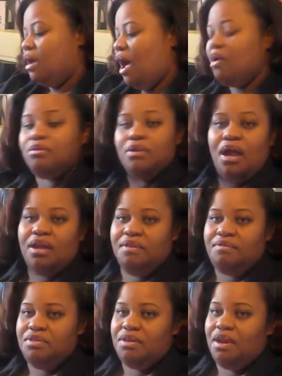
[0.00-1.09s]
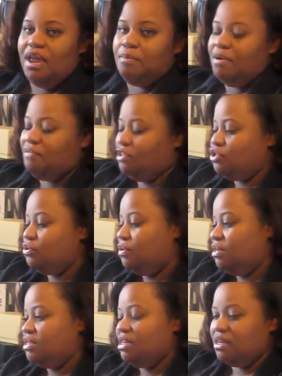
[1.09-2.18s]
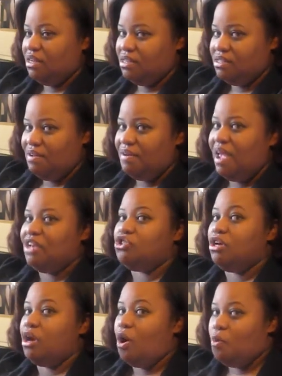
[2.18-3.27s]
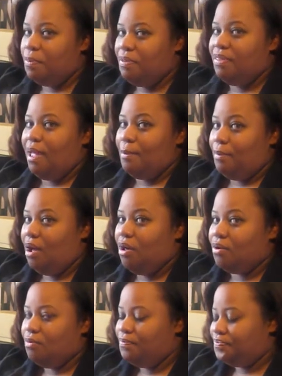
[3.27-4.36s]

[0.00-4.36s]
I'll, I'll give you the name of it too in a second because I've actually opened that bottle.